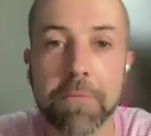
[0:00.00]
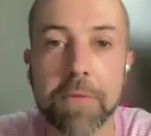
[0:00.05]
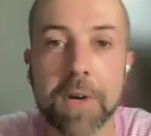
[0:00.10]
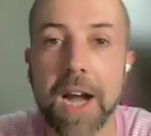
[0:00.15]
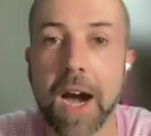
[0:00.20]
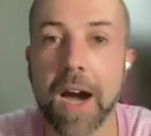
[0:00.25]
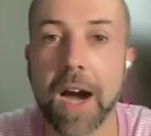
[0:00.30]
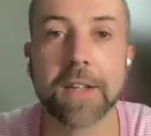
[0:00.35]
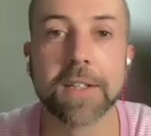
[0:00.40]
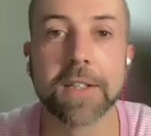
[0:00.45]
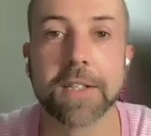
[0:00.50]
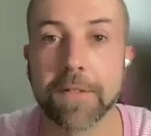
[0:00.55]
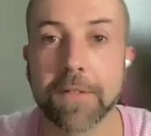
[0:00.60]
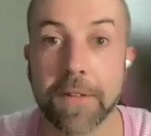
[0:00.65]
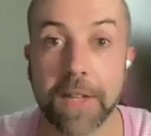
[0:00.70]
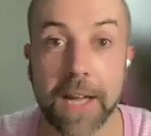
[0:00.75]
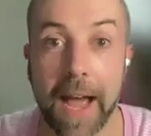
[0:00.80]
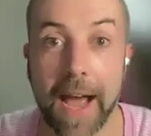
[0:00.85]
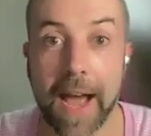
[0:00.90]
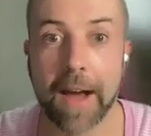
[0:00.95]
regardless of
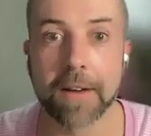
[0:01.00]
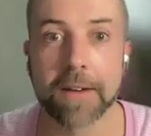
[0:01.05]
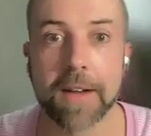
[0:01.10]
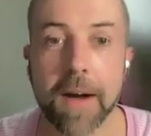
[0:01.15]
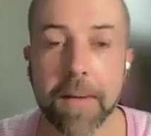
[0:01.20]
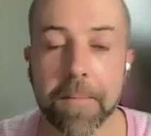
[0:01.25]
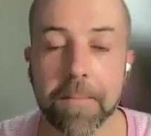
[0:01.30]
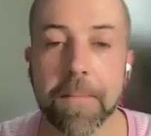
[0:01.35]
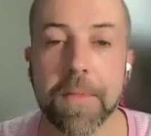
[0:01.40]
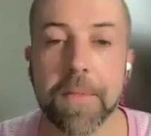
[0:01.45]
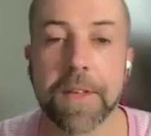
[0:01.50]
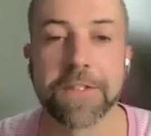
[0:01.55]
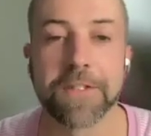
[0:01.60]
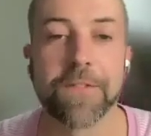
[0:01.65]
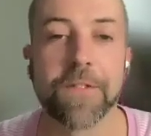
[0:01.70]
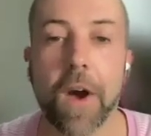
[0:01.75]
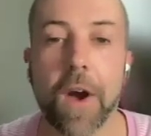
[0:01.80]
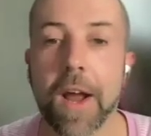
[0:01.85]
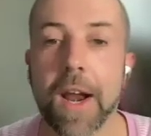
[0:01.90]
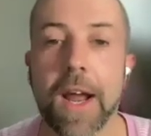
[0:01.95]
the outcome this
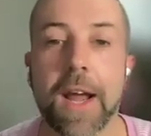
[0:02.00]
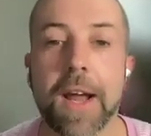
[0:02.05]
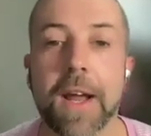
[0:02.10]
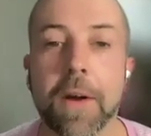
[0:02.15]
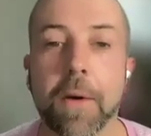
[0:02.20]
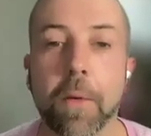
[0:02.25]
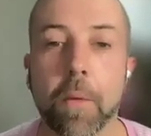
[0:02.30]
Friday,